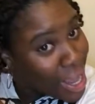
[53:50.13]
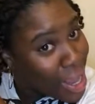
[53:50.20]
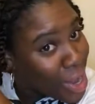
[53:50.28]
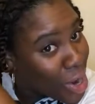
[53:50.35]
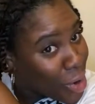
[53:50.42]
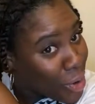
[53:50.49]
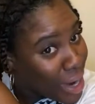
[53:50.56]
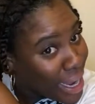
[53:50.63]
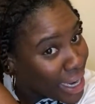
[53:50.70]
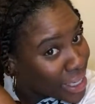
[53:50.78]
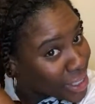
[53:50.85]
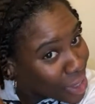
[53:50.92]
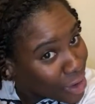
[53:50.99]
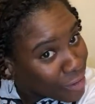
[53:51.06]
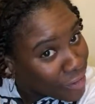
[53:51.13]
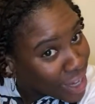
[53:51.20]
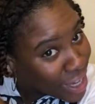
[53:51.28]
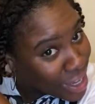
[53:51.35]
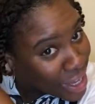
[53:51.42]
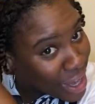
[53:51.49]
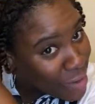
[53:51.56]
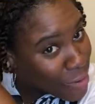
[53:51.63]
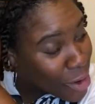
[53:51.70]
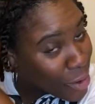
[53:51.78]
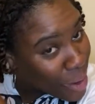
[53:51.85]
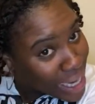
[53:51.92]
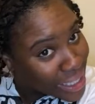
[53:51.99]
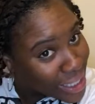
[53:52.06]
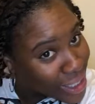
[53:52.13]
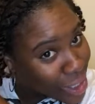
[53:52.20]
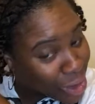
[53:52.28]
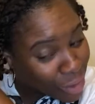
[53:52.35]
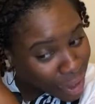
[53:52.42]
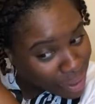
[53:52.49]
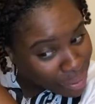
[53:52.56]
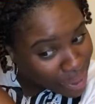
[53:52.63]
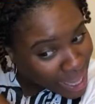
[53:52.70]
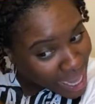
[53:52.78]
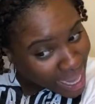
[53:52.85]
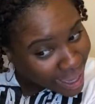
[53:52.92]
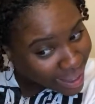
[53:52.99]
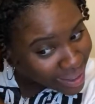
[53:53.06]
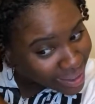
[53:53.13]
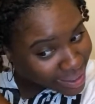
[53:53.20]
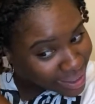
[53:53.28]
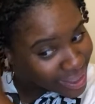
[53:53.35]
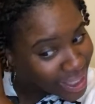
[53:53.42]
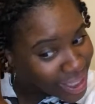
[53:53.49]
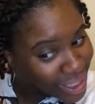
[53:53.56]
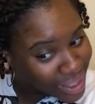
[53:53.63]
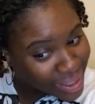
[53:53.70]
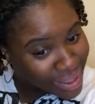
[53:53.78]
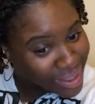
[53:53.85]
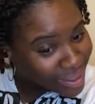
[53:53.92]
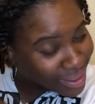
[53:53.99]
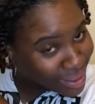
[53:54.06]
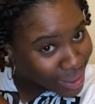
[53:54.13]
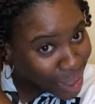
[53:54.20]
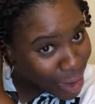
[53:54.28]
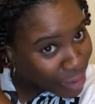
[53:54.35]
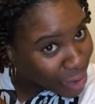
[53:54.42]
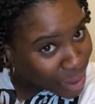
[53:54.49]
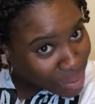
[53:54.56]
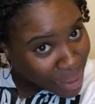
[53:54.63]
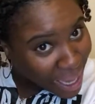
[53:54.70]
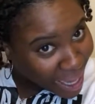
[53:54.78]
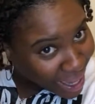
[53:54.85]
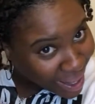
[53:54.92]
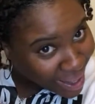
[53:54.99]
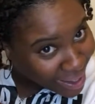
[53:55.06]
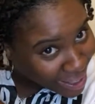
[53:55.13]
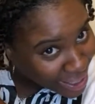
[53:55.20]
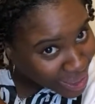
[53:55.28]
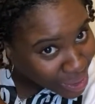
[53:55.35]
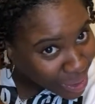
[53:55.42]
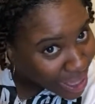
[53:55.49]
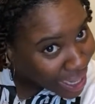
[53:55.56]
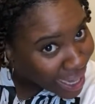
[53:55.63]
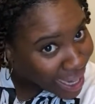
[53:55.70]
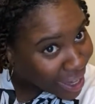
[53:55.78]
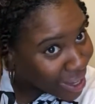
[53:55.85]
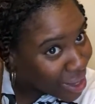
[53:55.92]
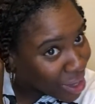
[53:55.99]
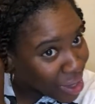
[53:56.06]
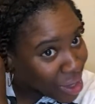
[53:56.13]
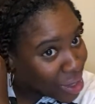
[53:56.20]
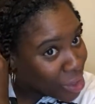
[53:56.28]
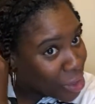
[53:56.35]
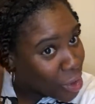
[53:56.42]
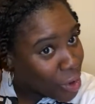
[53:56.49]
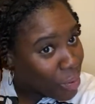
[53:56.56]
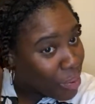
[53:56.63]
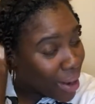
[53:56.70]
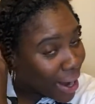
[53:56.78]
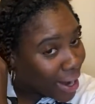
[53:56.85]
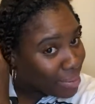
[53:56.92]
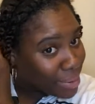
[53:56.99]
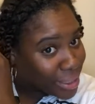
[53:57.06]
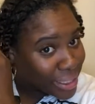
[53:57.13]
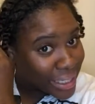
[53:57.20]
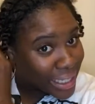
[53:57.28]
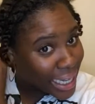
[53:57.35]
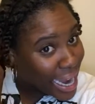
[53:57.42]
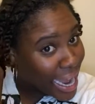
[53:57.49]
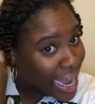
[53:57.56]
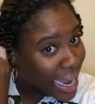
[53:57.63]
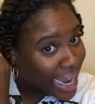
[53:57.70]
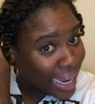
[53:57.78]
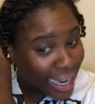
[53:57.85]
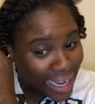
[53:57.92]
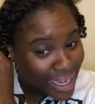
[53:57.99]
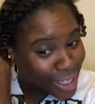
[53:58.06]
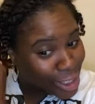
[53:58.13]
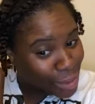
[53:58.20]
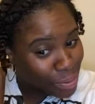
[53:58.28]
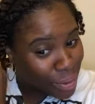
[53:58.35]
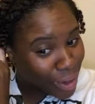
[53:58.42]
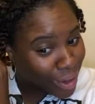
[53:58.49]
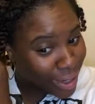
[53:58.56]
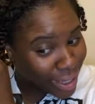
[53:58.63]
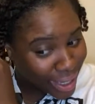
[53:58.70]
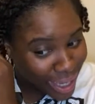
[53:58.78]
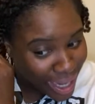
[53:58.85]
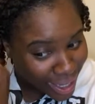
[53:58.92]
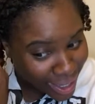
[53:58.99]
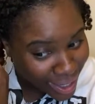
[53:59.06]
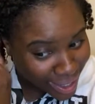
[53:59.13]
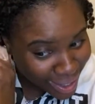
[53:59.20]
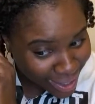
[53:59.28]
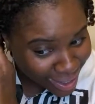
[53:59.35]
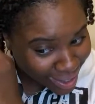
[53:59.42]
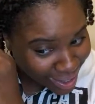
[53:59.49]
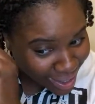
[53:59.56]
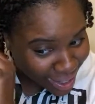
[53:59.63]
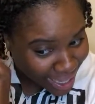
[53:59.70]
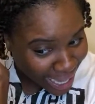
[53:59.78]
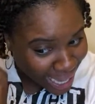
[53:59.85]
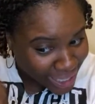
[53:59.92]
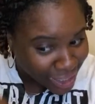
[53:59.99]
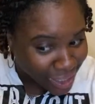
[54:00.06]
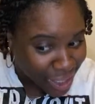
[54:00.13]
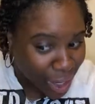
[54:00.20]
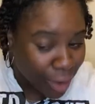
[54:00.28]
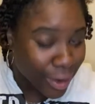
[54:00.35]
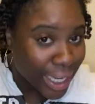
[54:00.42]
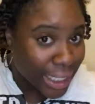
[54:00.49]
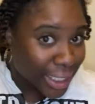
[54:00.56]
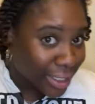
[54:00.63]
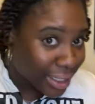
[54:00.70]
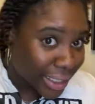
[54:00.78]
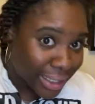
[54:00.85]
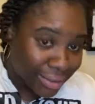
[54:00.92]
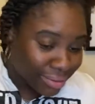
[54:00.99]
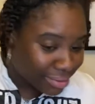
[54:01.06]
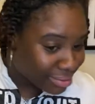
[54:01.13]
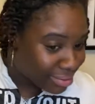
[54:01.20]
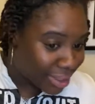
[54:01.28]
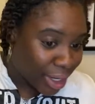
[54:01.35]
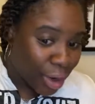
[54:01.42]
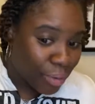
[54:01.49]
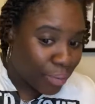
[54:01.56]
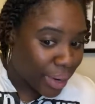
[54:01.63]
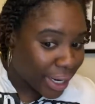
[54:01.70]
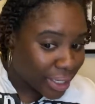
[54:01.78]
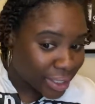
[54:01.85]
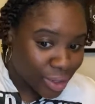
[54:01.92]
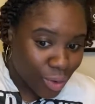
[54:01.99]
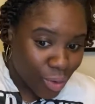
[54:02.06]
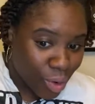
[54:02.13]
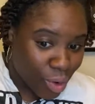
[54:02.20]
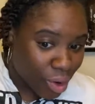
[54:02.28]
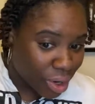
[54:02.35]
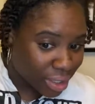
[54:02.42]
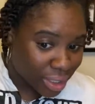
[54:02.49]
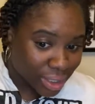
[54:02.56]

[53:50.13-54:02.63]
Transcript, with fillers: Queen Sophia, if you watch this on replay, sister, don't feel bad. It's okay. You probably slain in the spirit, honey. Acacia, go get the go bring us some water or